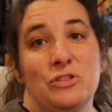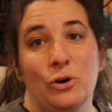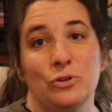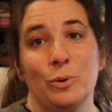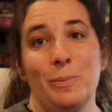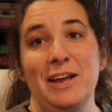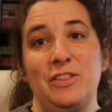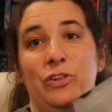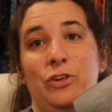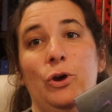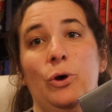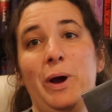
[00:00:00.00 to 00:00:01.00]
Those were my
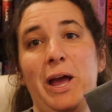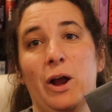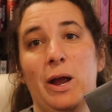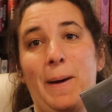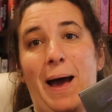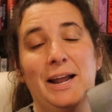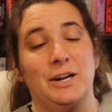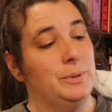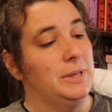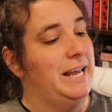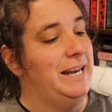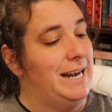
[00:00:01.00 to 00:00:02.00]
2 Harry Potter
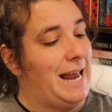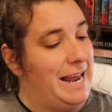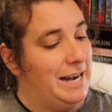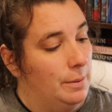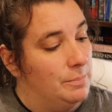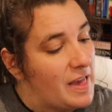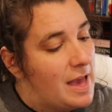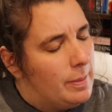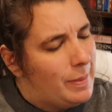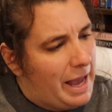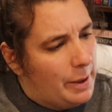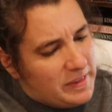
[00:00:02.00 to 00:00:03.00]
related items.
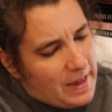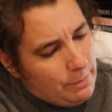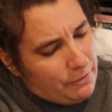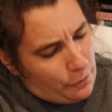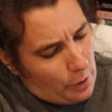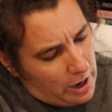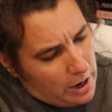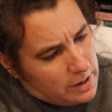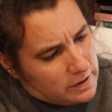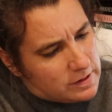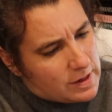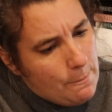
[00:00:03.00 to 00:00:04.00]
Like I was saying before,
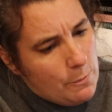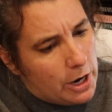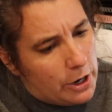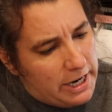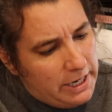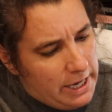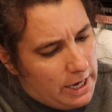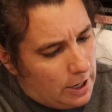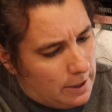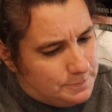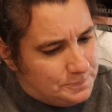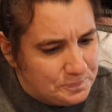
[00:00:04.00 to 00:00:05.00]
somewhere in
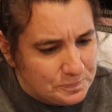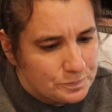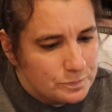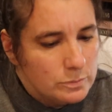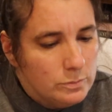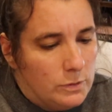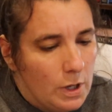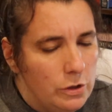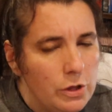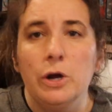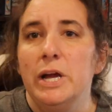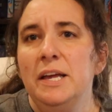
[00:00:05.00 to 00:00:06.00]
here,
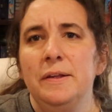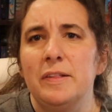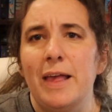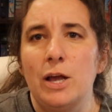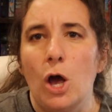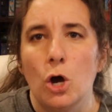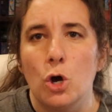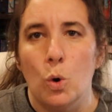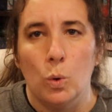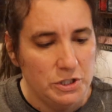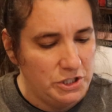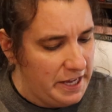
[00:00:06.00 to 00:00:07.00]
there is like a
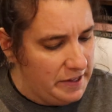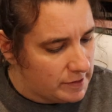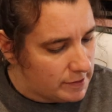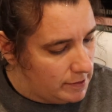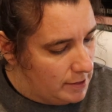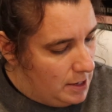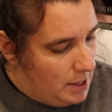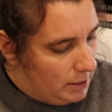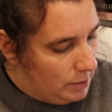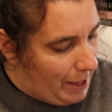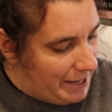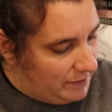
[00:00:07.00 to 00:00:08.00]
gorgeous
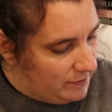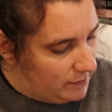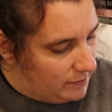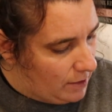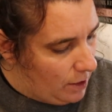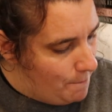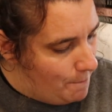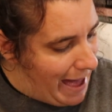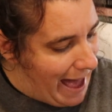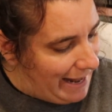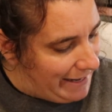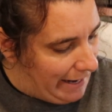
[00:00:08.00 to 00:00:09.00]
like
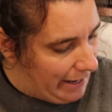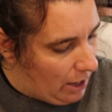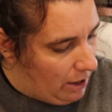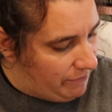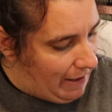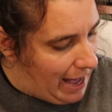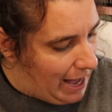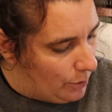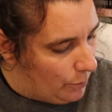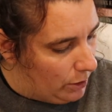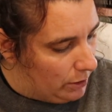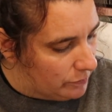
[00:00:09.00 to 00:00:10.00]
schematic of
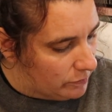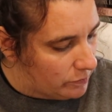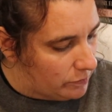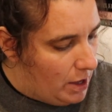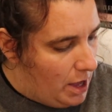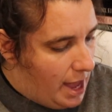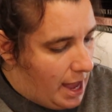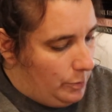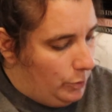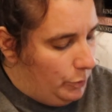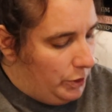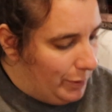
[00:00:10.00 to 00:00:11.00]
Hogwarts.
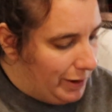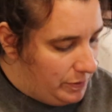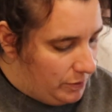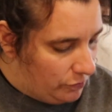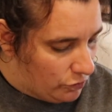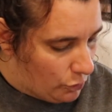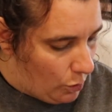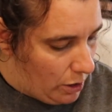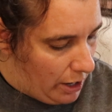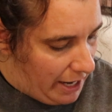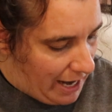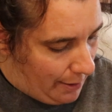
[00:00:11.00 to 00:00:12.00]
And when we were in the
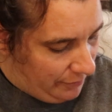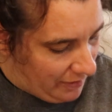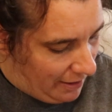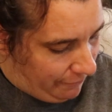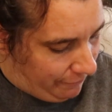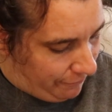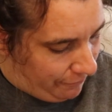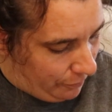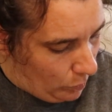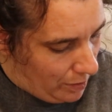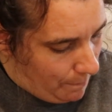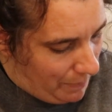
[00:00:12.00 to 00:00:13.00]
store and I was like
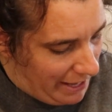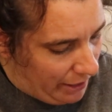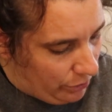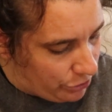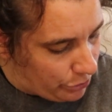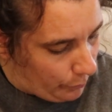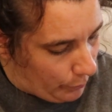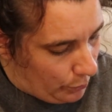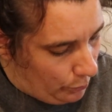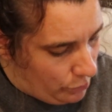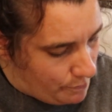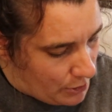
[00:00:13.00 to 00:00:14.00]
flipping
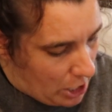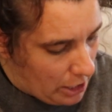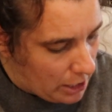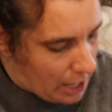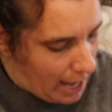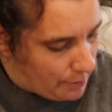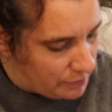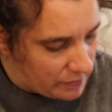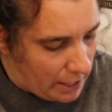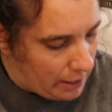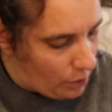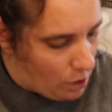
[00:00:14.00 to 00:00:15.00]
through the book, I was
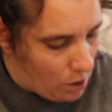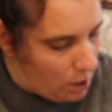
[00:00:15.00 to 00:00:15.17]
like,